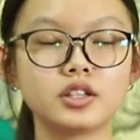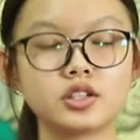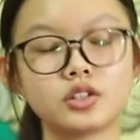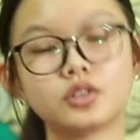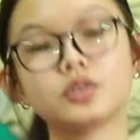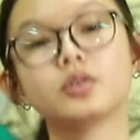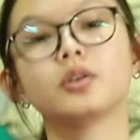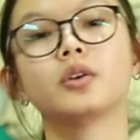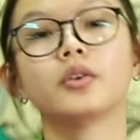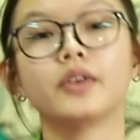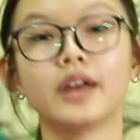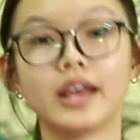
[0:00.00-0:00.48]
is
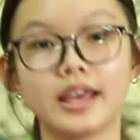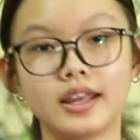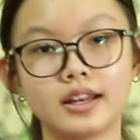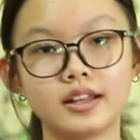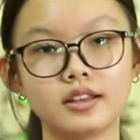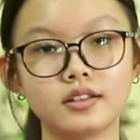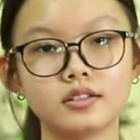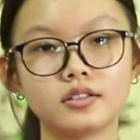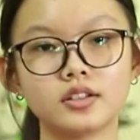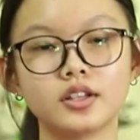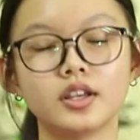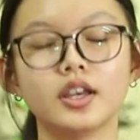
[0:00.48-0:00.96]
to create
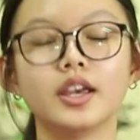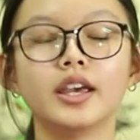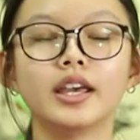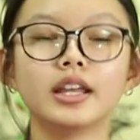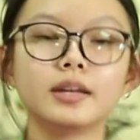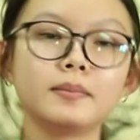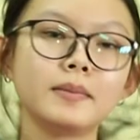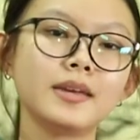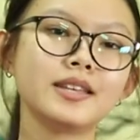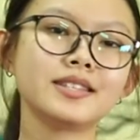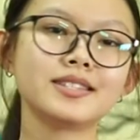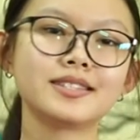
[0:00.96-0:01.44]
it."
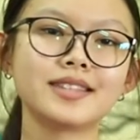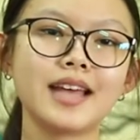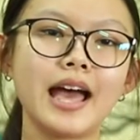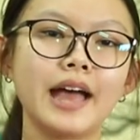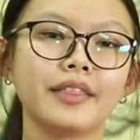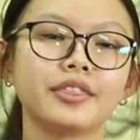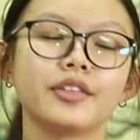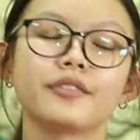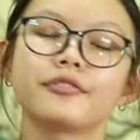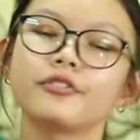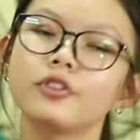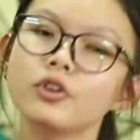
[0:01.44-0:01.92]
It means
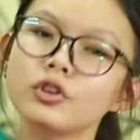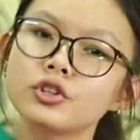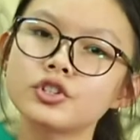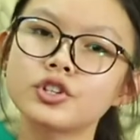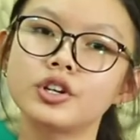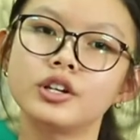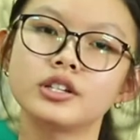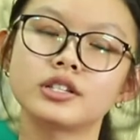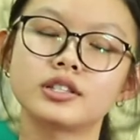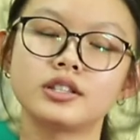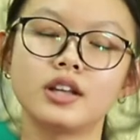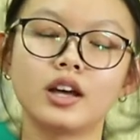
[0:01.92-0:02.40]
that the
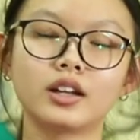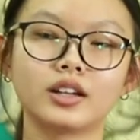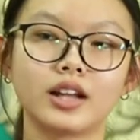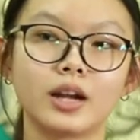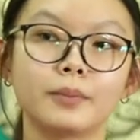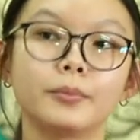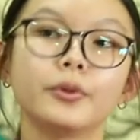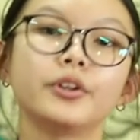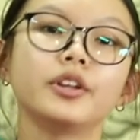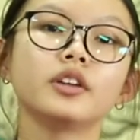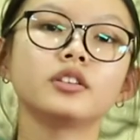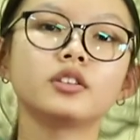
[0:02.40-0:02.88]
future is not
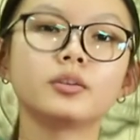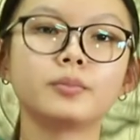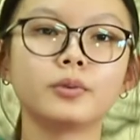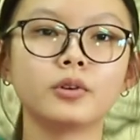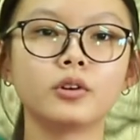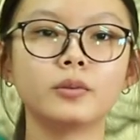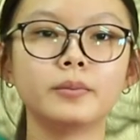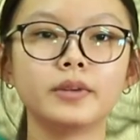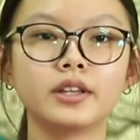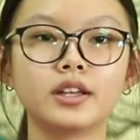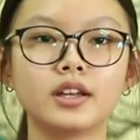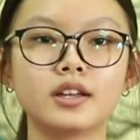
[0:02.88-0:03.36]

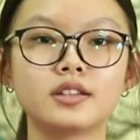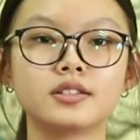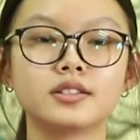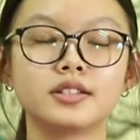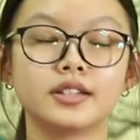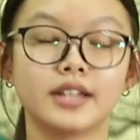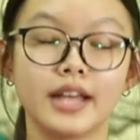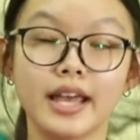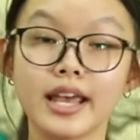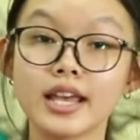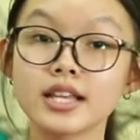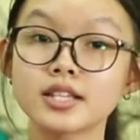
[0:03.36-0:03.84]
unpredictable because
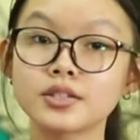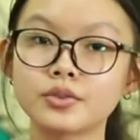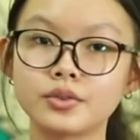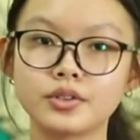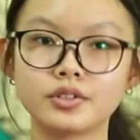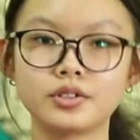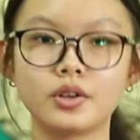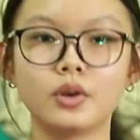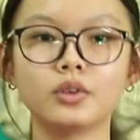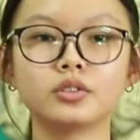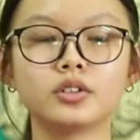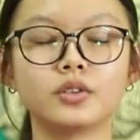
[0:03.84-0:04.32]
it is the
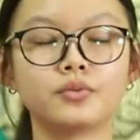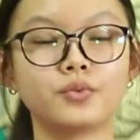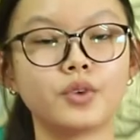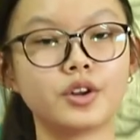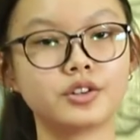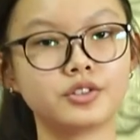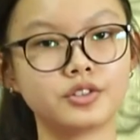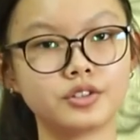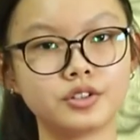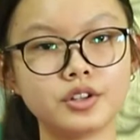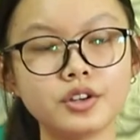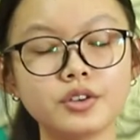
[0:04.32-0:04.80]
result of
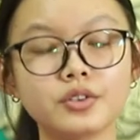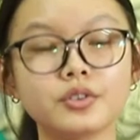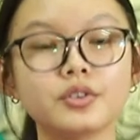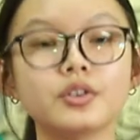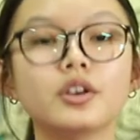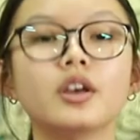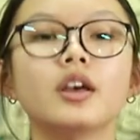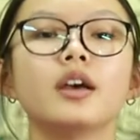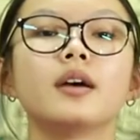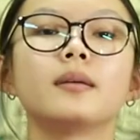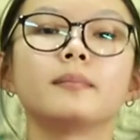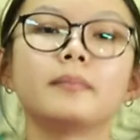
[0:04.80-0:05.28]
what you do.
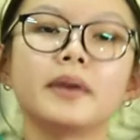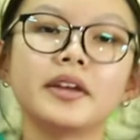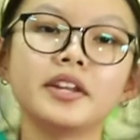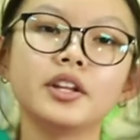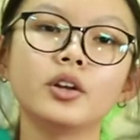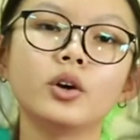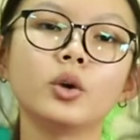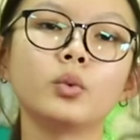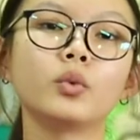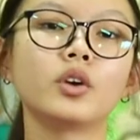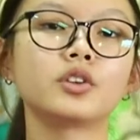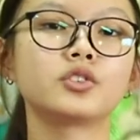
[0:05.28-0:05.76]
By
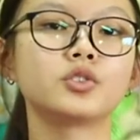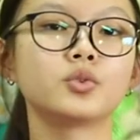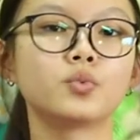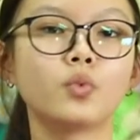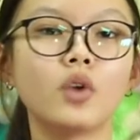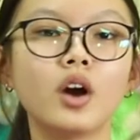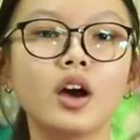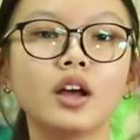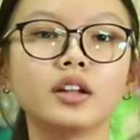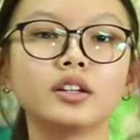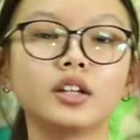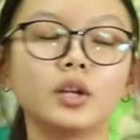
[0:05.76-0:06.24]
knowing what you
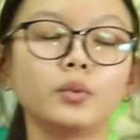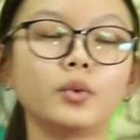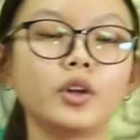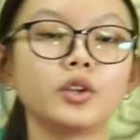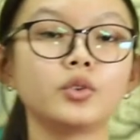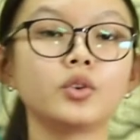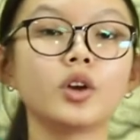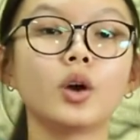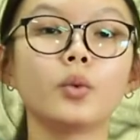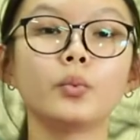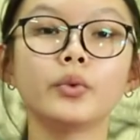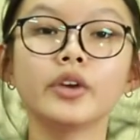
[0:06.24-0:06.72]
want and
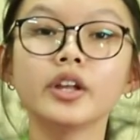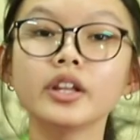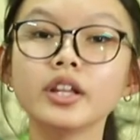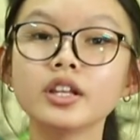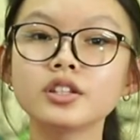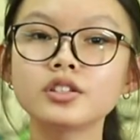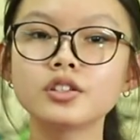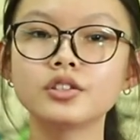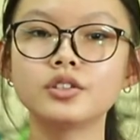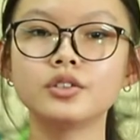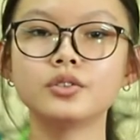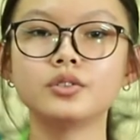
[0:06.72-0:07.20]
what you are
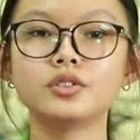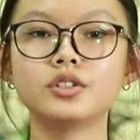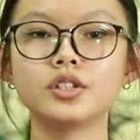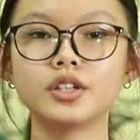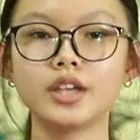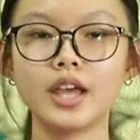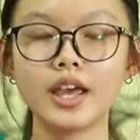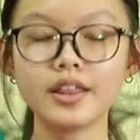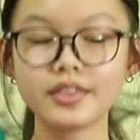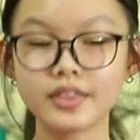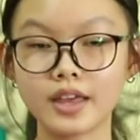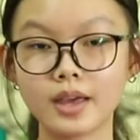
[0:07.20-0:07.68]
willing to do to
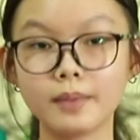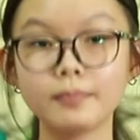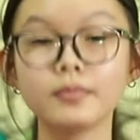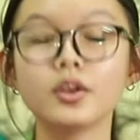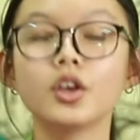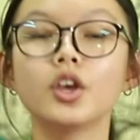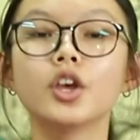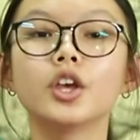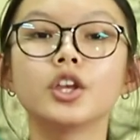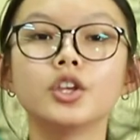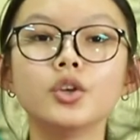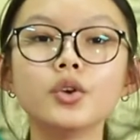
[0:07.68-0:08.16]
get them,
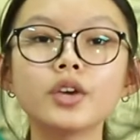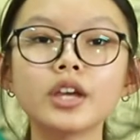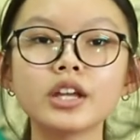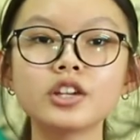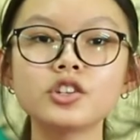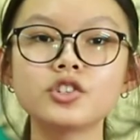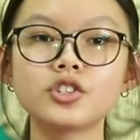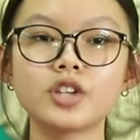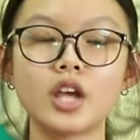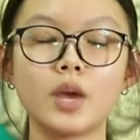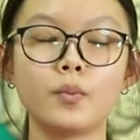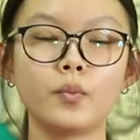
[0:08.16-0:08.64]
you
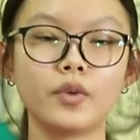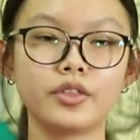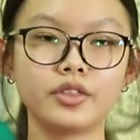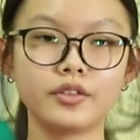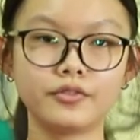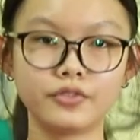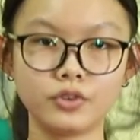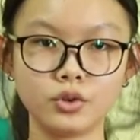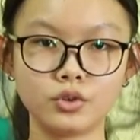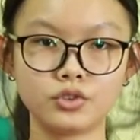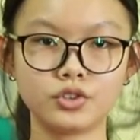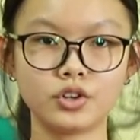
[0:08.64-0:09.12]
can shape what
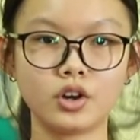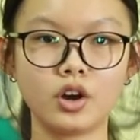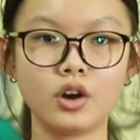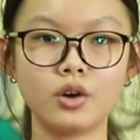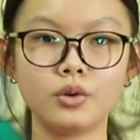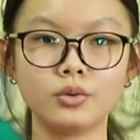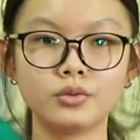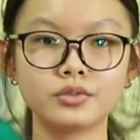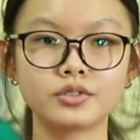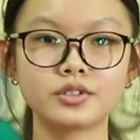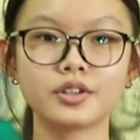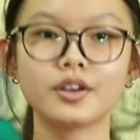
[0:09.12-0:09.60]
the future
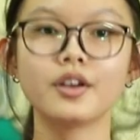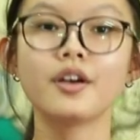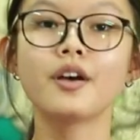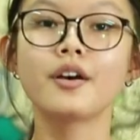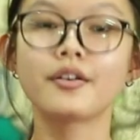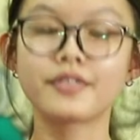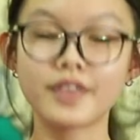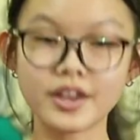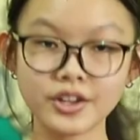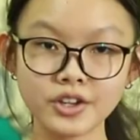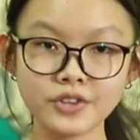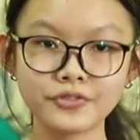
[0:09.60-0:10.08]
holds.
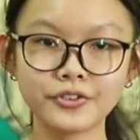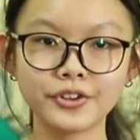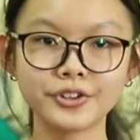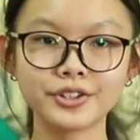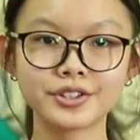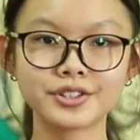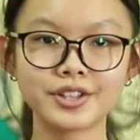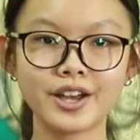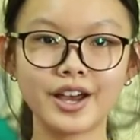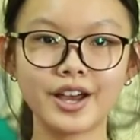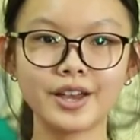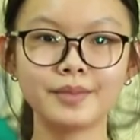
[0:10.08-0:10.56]
Thank you for
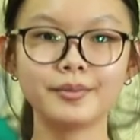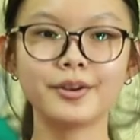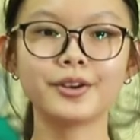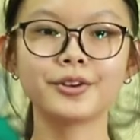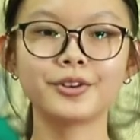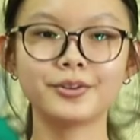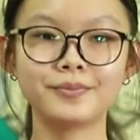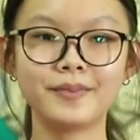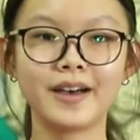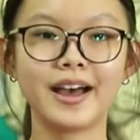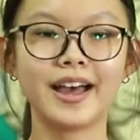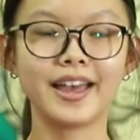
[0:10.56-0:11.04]
your time.
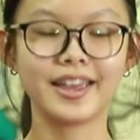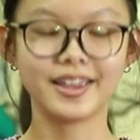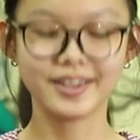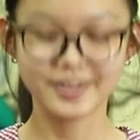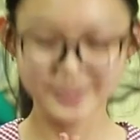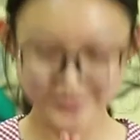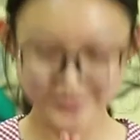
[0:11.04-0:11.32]
Goodbye.